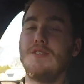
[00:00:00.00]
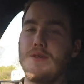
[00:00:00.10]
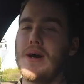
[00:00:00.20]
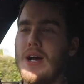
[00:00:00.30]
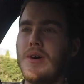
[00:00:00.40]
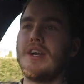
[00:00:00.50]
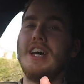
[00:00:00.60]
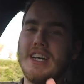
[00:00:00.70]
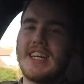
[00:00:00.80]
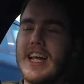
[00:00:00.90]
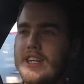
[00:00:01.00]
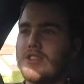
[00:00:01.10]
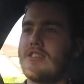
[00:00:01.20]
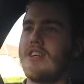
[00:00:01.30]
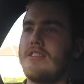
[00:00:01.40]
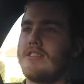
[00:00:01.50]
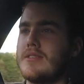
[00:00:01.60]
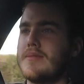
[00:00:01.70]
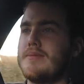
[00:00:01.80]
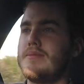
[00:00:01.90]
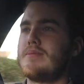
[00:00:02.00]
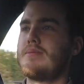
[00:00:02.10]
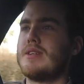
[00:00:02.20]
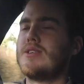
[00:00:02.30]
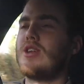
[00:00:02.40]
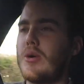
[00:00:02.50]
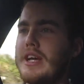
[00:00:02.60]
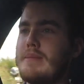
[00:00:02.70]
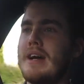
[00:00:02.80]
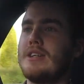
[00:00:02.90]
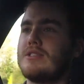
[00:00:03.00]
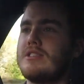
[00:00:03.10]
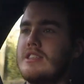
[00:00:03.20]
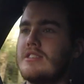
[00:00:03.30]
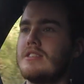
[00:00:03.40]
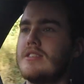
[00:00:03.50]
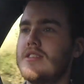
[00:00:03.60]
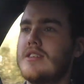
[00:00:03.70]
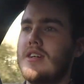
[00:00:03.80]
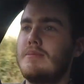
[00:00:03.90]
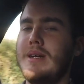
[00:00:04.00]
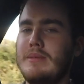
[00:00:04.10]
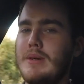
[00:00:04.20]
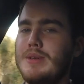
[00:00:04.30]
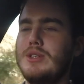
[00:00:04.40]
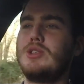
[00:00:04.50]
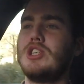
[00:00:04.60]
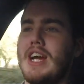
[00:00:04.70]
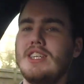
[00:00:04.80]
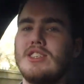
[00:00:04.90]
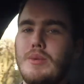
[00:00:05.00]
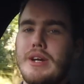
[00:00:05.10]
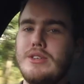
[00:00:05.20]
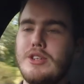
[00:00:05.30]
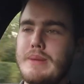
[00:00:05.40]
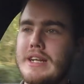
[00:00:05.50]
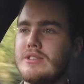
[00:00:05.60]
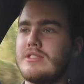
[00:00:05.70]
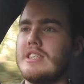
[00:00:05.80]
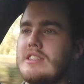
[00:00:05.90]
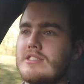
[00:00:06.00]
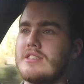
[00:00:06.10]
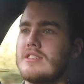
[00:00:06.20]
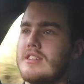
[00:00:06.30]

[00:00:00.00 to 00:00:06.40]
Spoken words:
If you buy one, get electric seats. Don't get manual seats. BMW, change the way you do manual seats.